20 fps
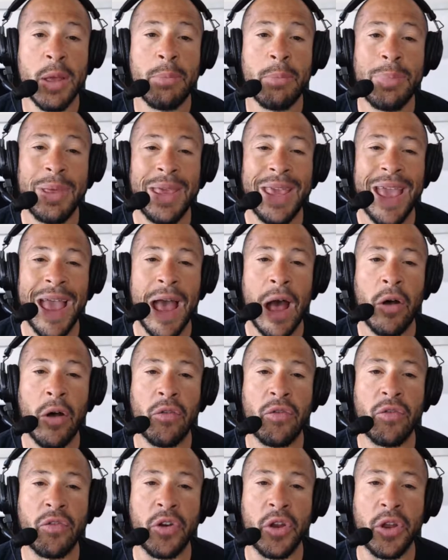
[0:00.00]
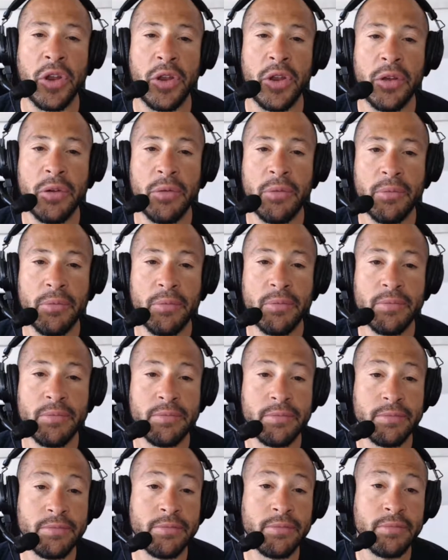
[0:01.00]
Be Alfred
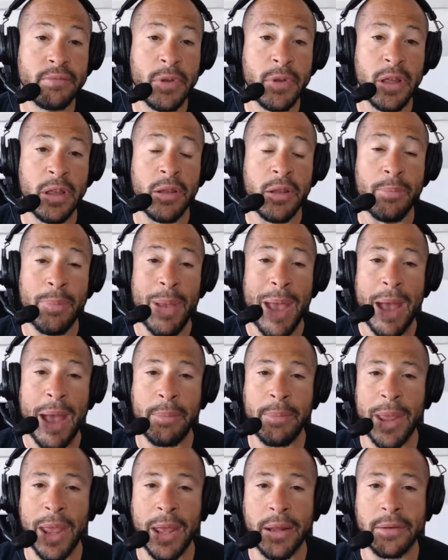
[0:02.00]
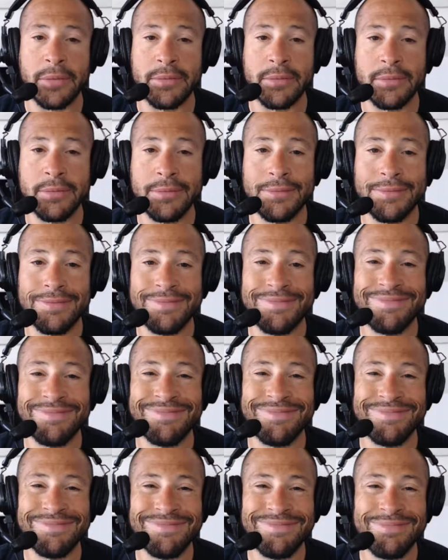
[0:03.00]
in Batman.
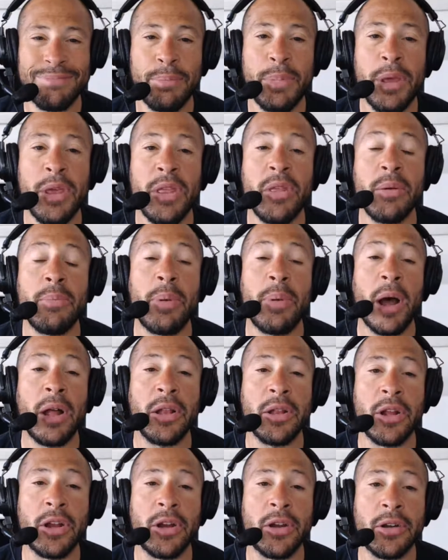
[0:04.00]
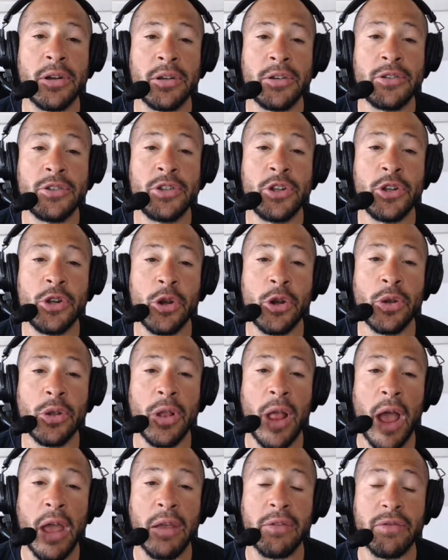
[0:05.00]
Be the butler to your
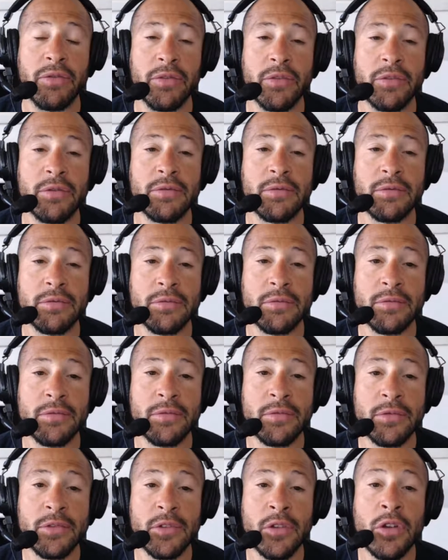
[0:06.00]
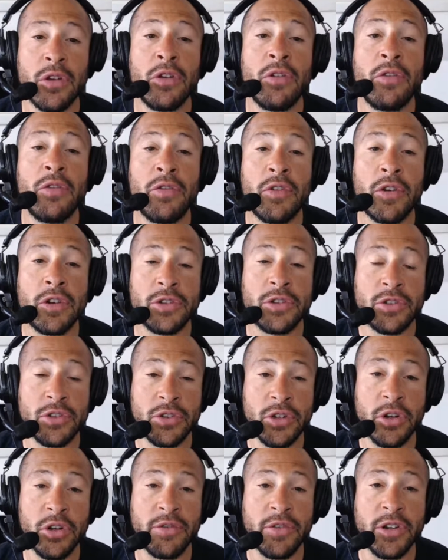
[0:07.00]
life. First,
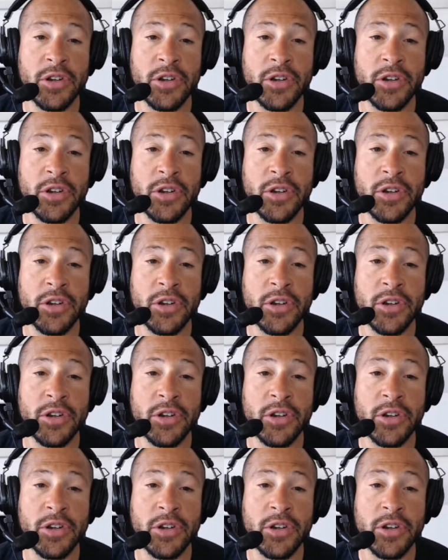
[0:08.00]
serve